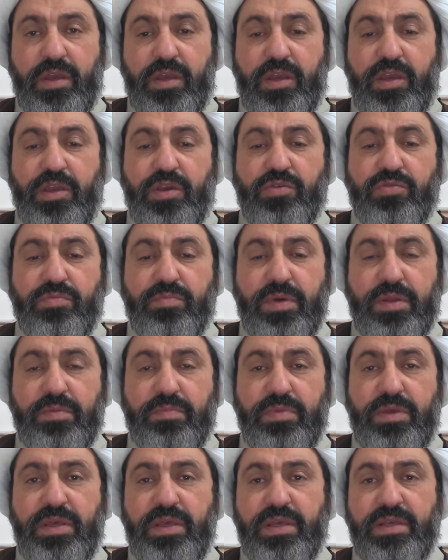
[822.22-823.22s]

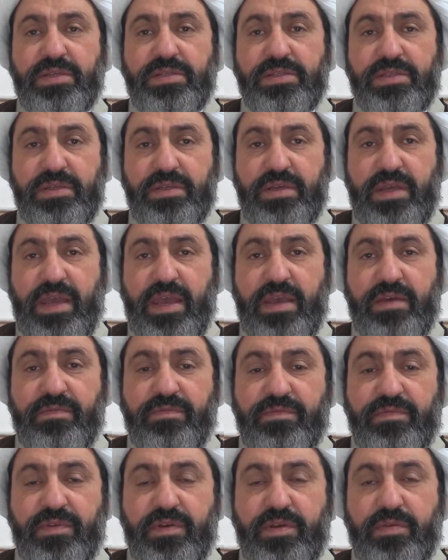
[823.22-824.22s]
Human beings
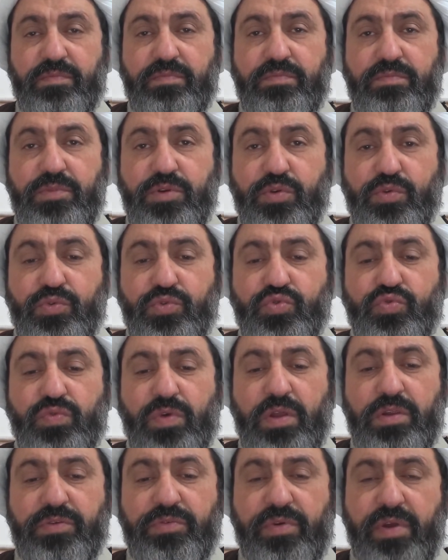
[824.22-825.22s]
have
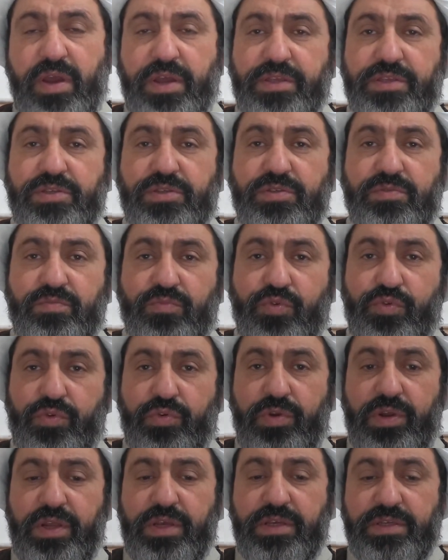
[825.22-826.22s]
mutual rights, more
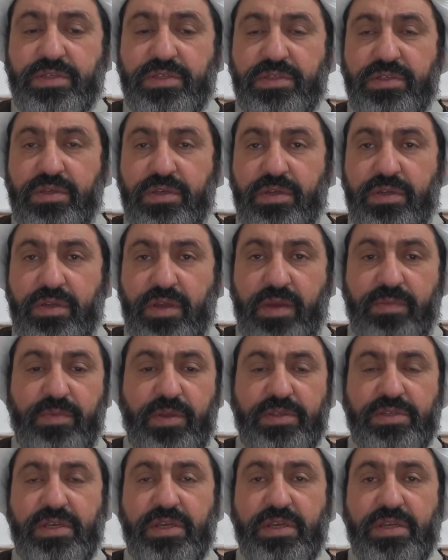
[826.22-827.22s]
or less. I'm
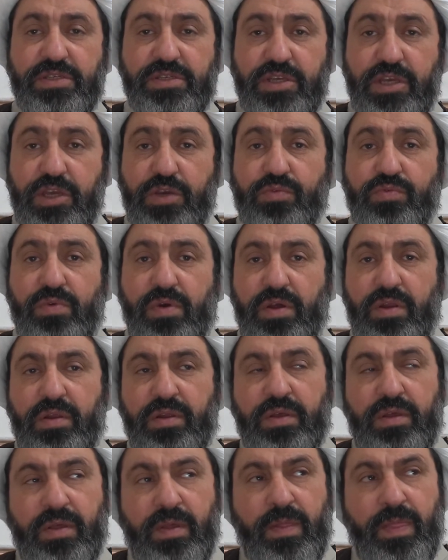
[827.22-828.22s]
not saying it's
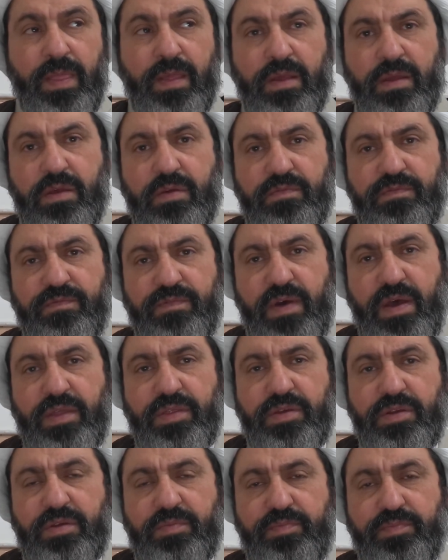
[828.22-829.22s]
equal.
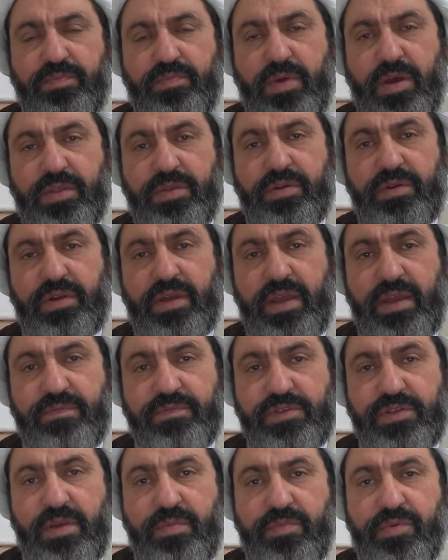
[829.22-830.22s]
Father, mother have
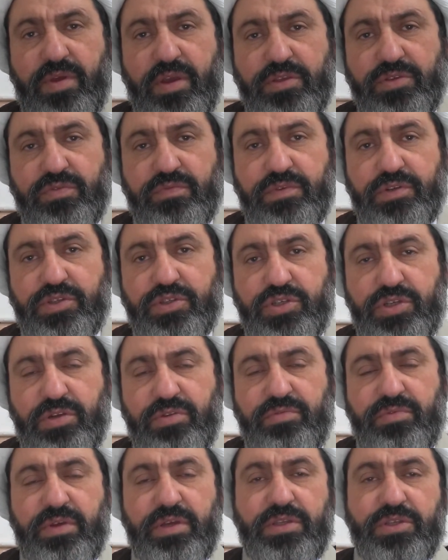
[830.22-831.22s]
some rights over
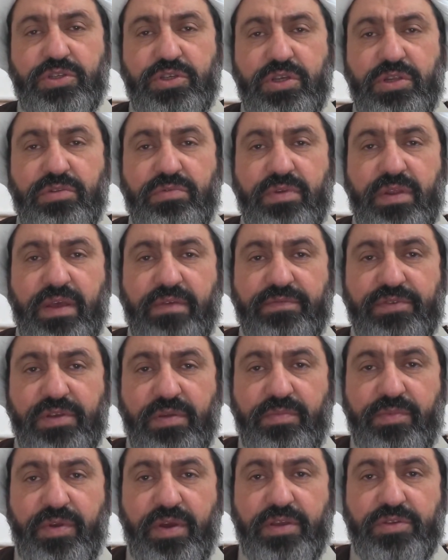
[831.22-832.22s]
children, children have
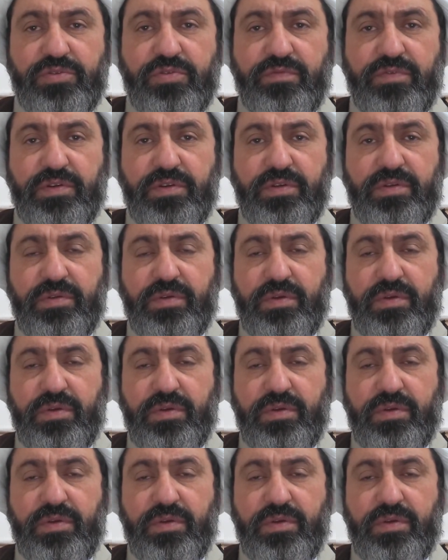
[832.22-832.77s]
some rights over